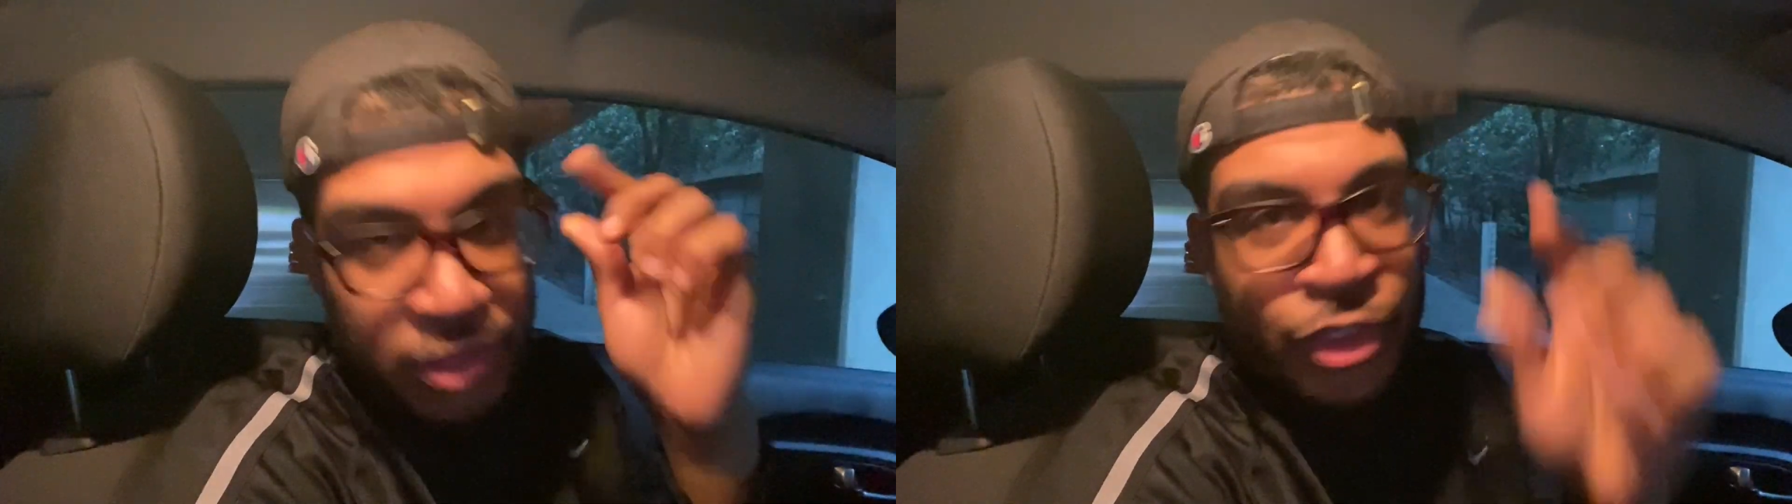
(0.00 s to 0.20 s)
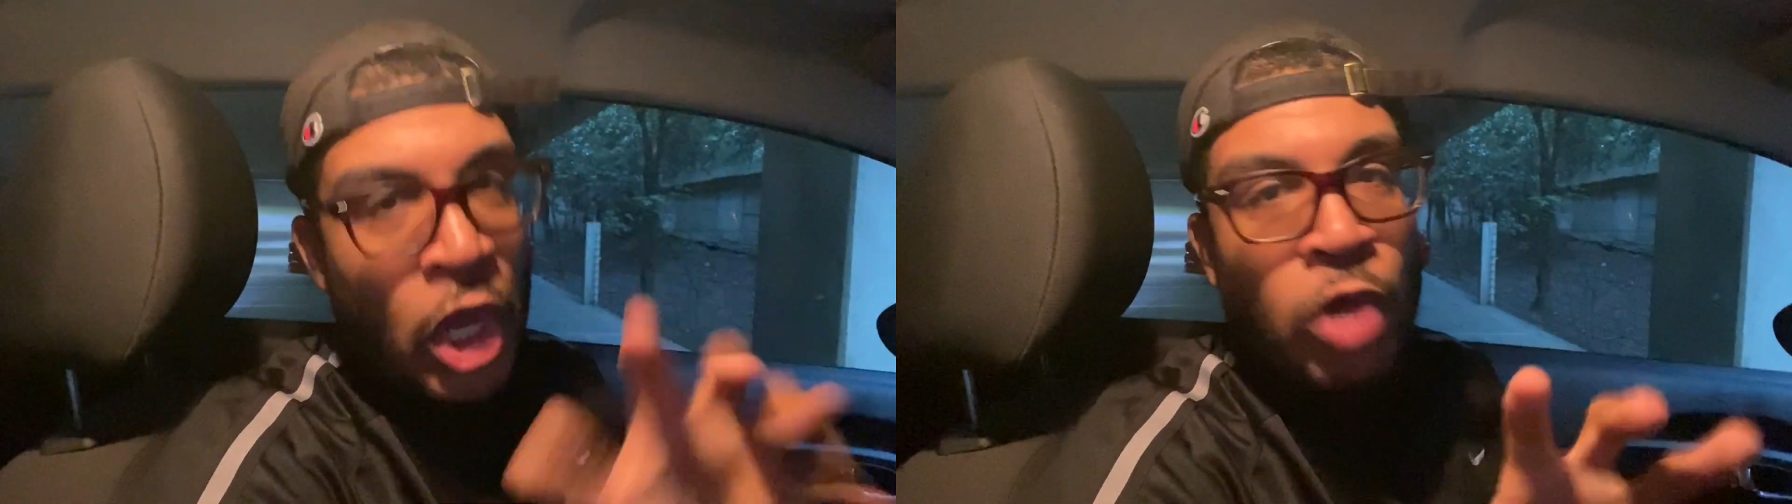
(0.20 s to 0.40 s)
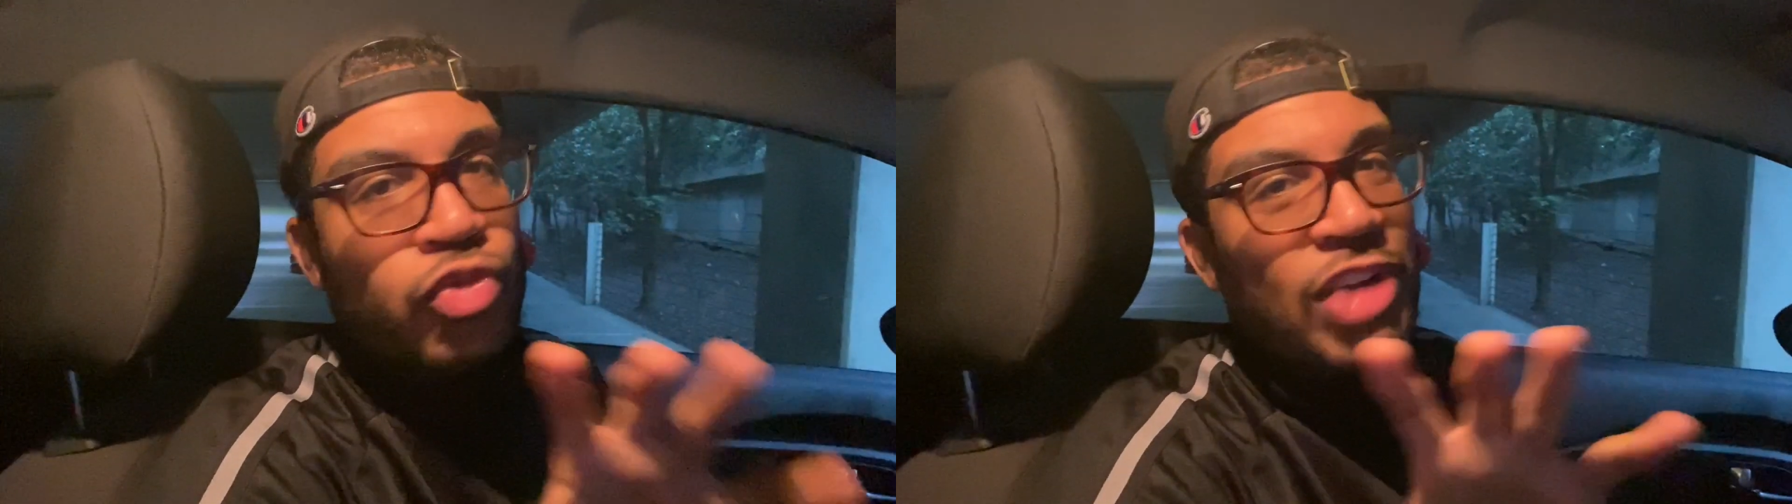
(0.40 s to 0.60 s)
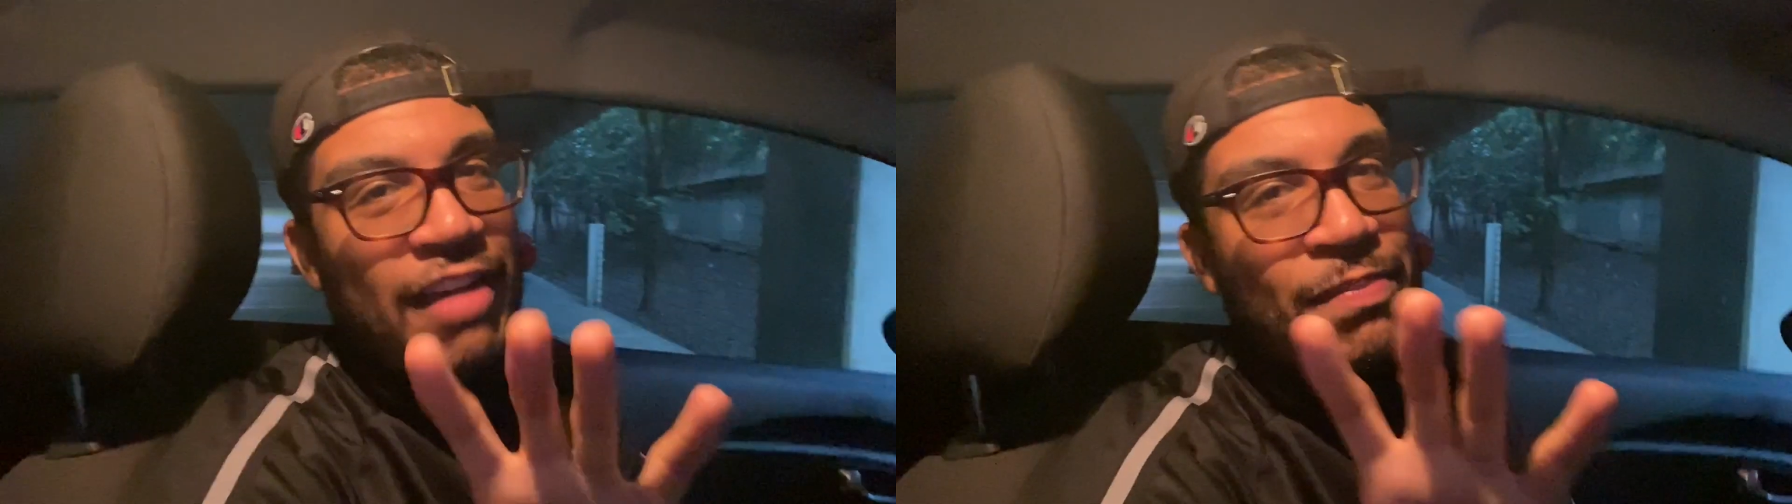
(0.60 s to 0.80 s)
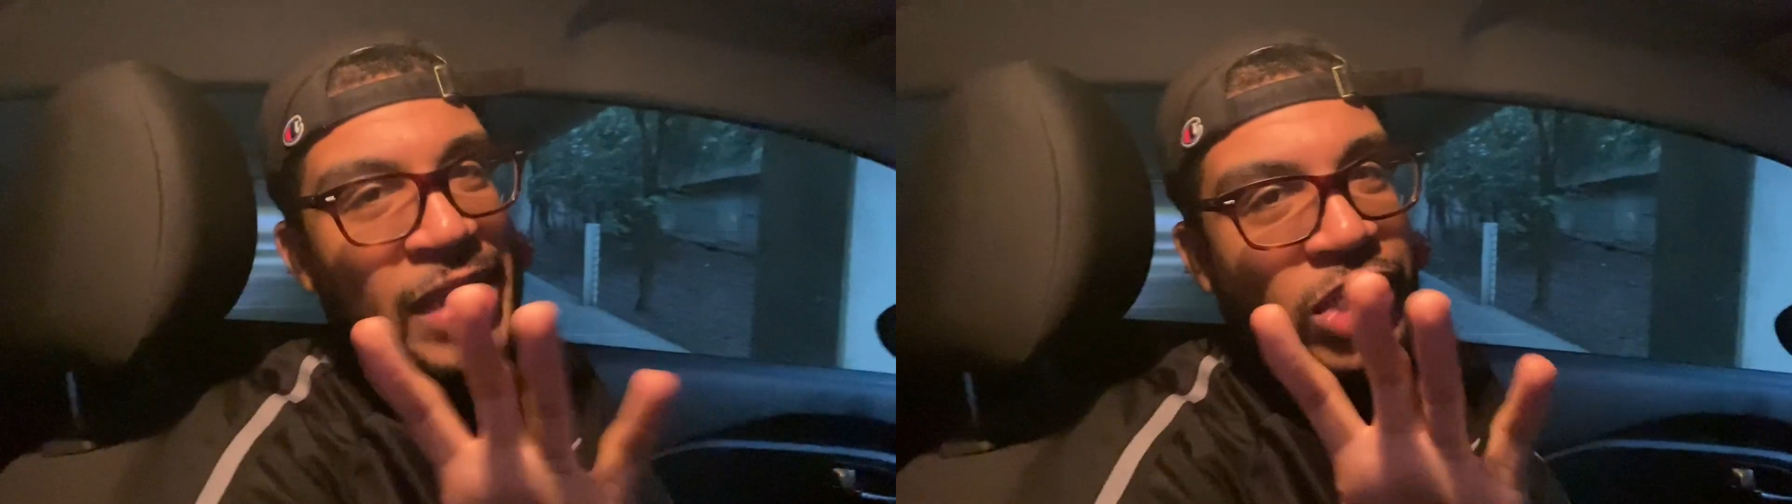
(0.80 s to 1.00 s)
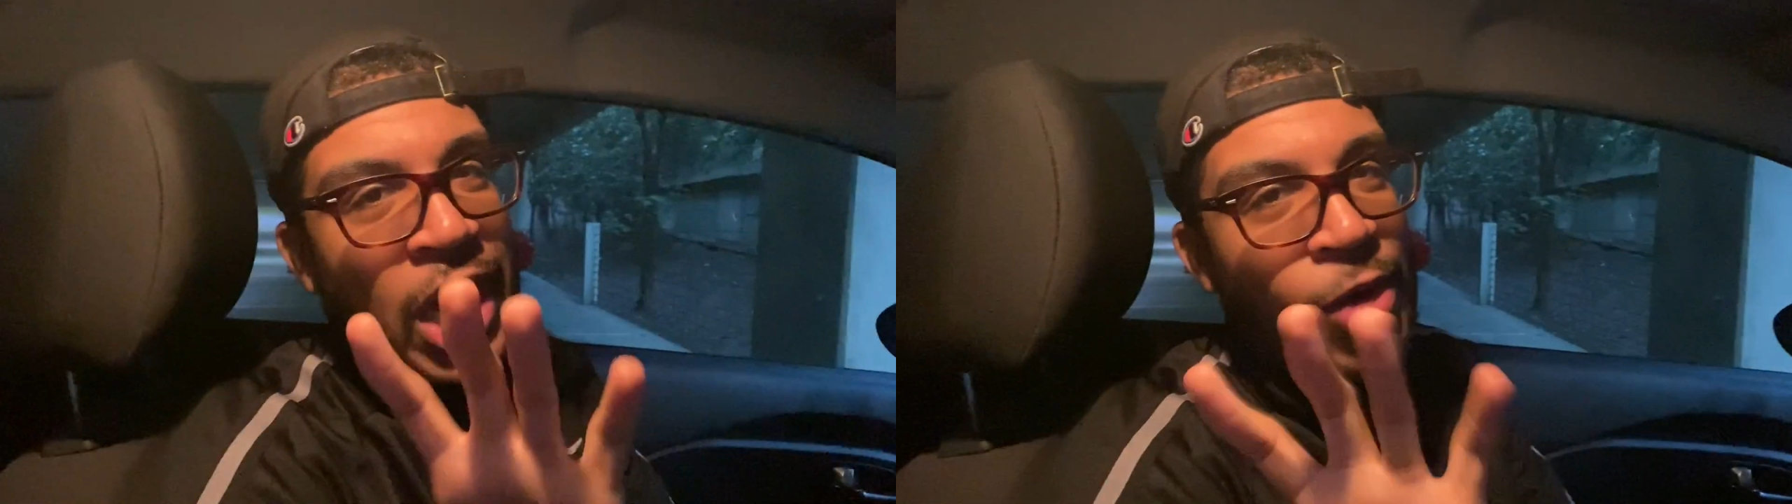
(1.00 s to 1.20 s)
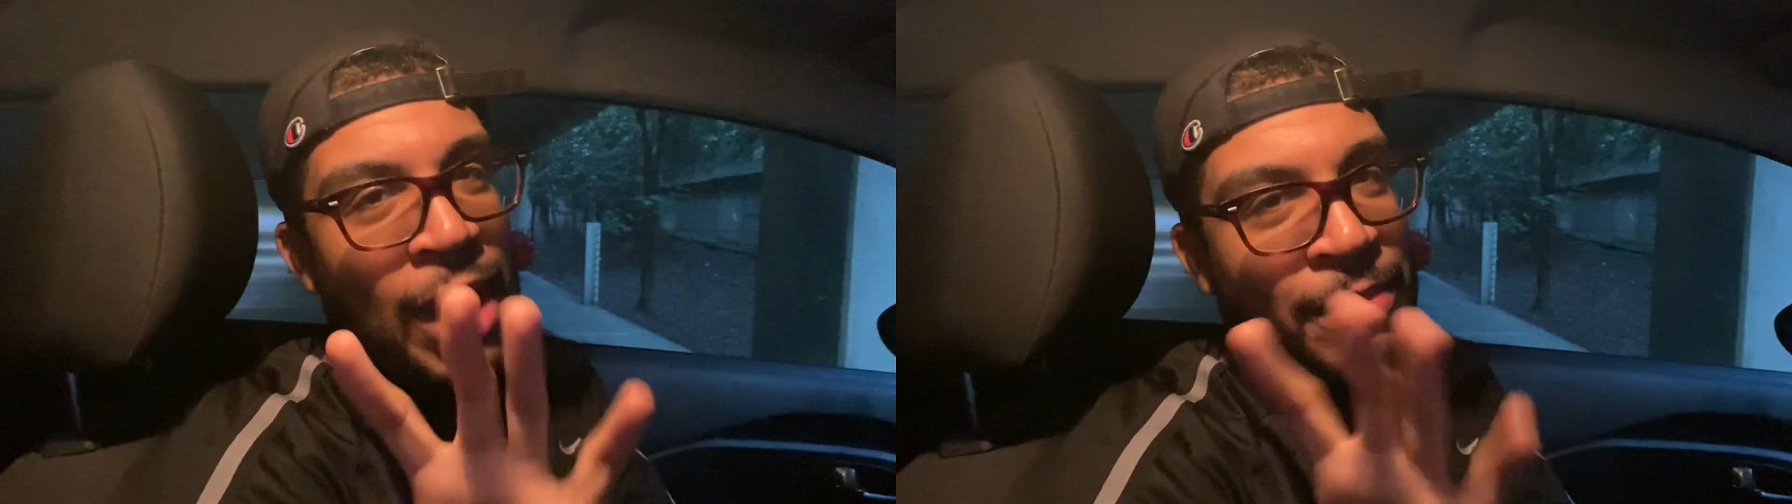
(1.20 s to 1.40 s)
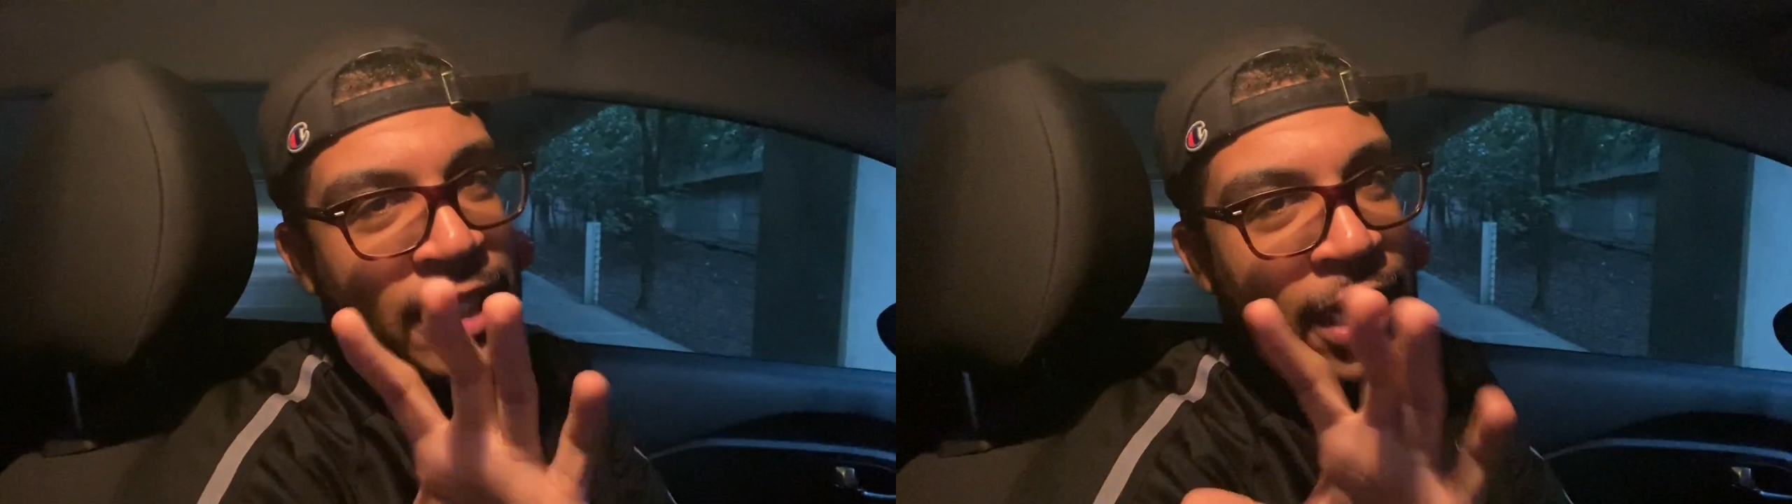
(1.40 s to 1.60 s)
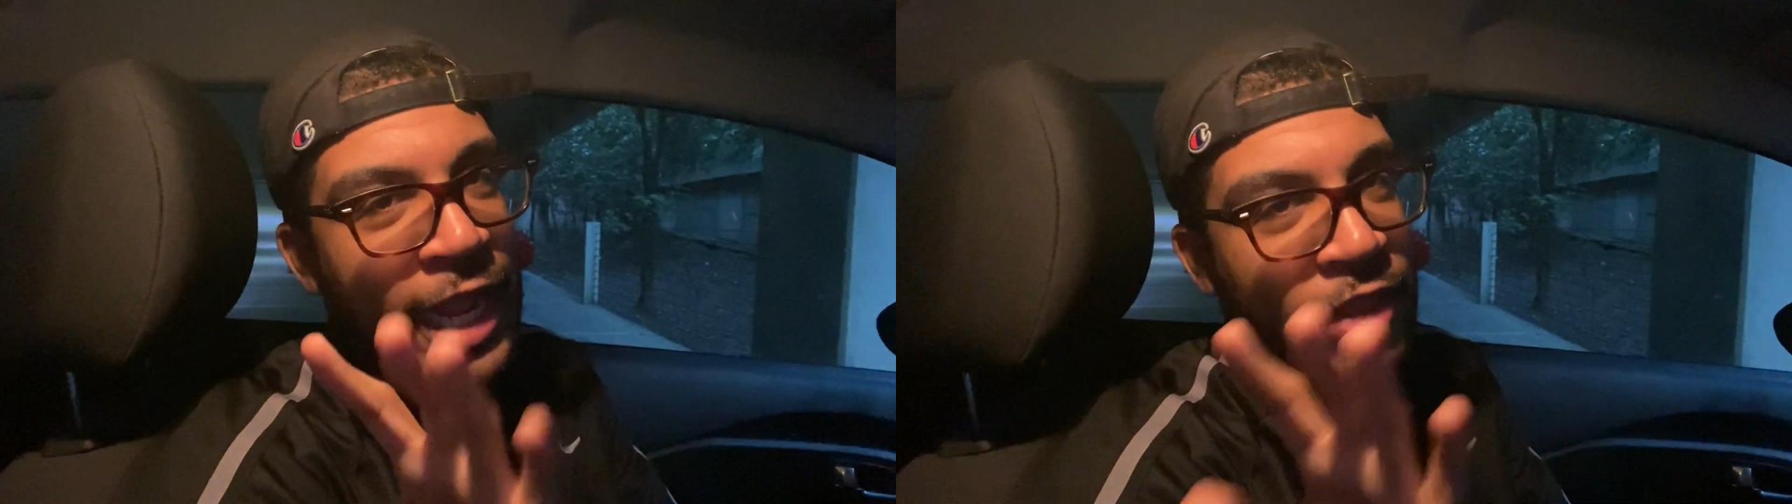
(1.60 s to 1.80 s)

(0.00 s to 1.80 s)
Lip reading: Don't draft Bijan Robinson at 8,